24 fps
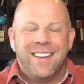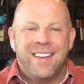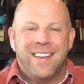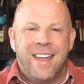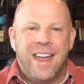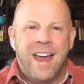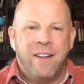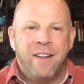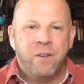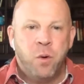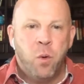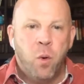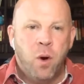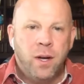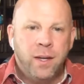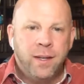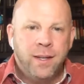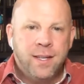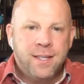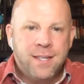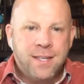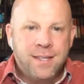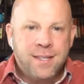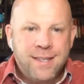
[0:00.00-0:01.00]
Hey everyone,
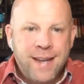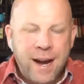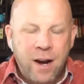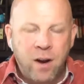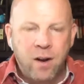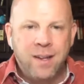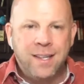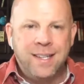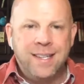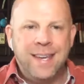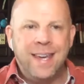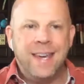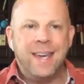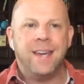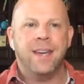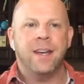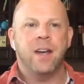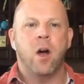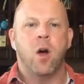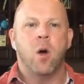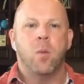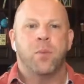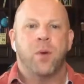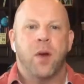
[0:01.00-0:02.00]
this is Darin Kidd.
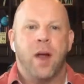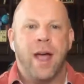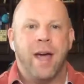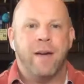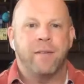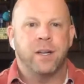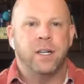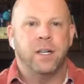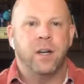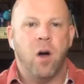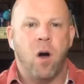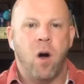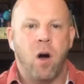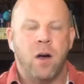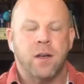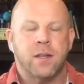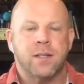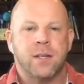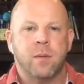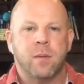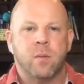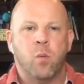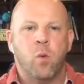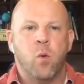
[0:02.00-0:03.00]
Hope you're having an
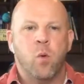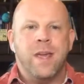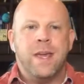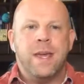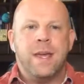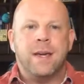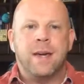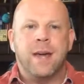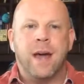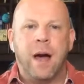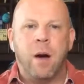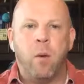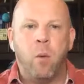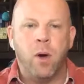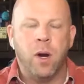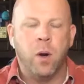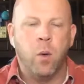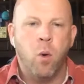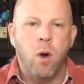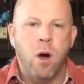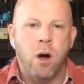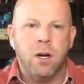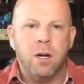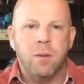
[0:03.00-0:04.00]
awesome week. I want to
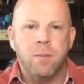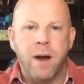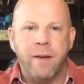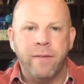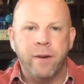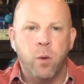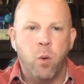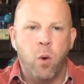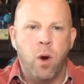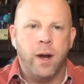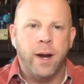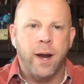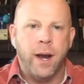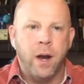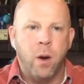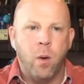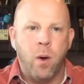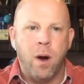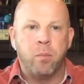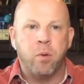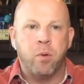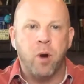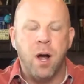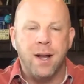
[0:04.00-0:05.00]
welcome everyone. I know
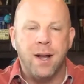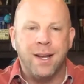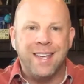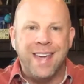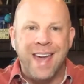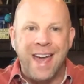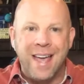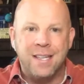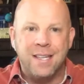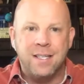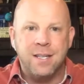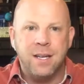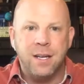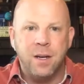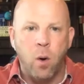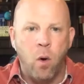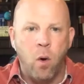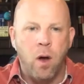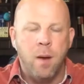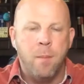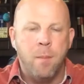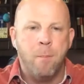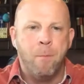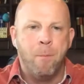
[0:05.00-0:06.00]
I'm broadcasting
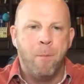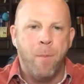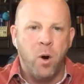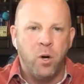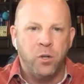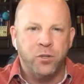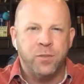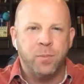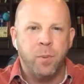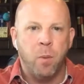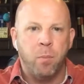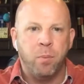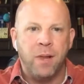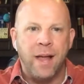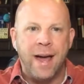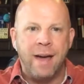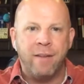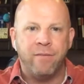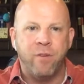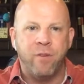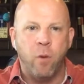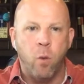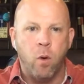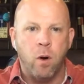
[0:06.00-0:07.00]
on multiple
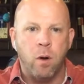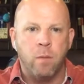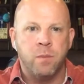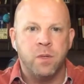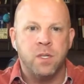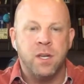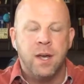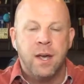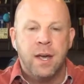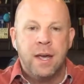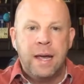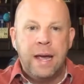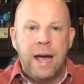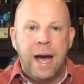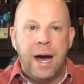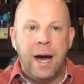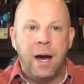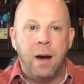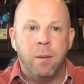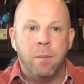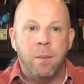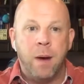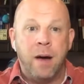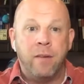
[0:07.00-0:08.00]
platforms.
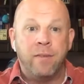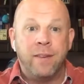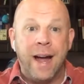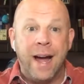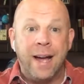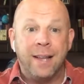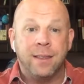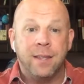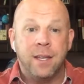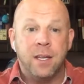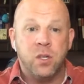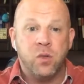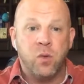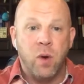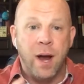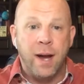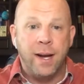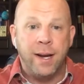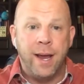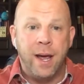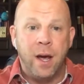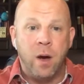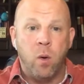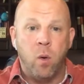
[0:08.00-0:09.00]
I've got this
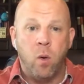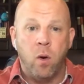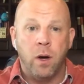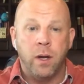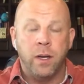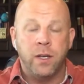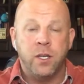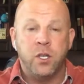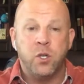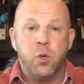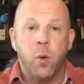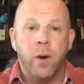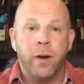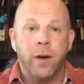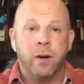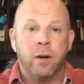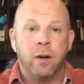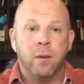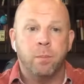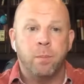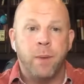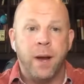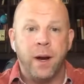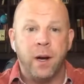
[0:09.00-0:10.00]
right now on
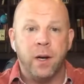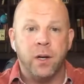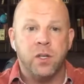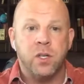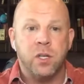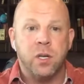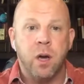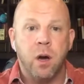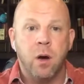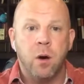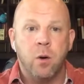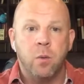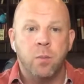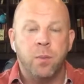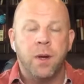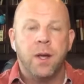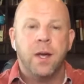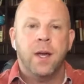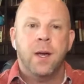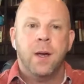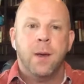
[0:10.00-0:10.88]
Twitter, Periscope,